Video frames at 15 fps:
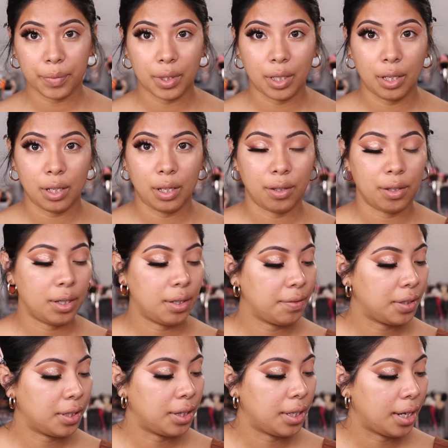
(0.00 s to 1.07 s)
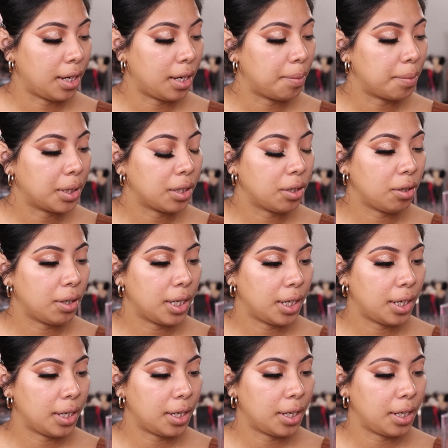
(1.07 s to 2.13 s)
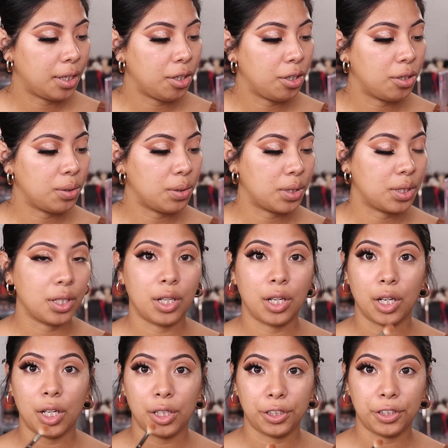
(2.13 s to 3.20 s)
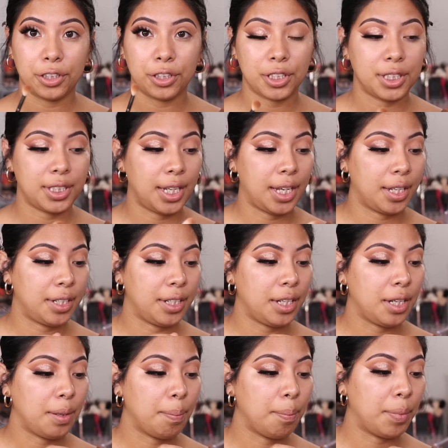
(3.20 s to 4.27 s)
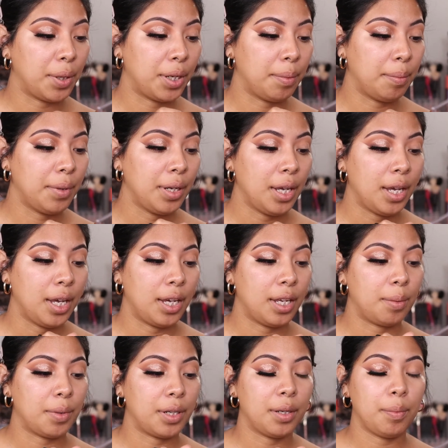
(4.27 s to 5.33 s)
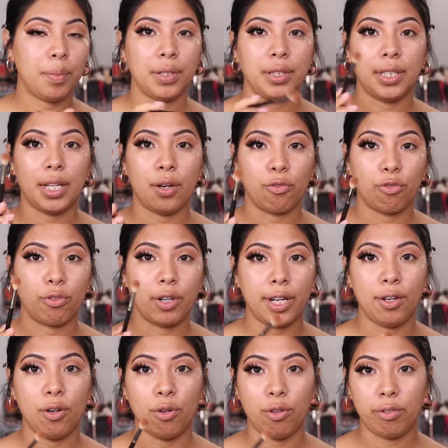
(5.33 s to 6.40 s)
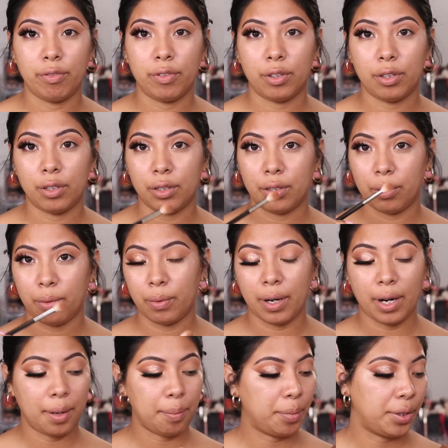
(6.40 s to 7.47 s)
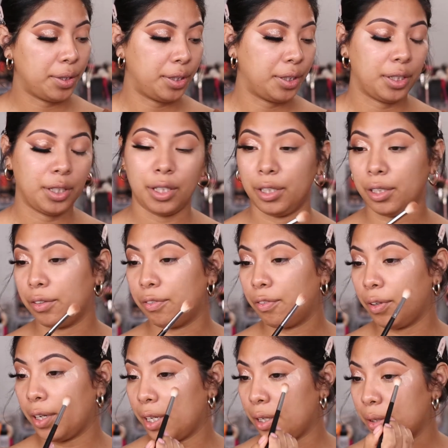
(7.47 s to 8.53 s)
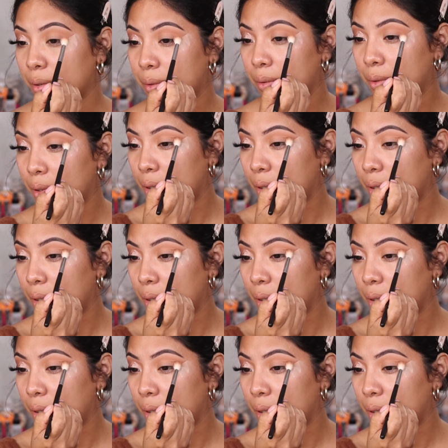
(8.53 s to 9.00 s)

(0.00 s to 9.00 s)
And now that I've done that, I'm going to go ahead and use the color Sandy Bum, and I'm going to put that right over where I put the color Fuego.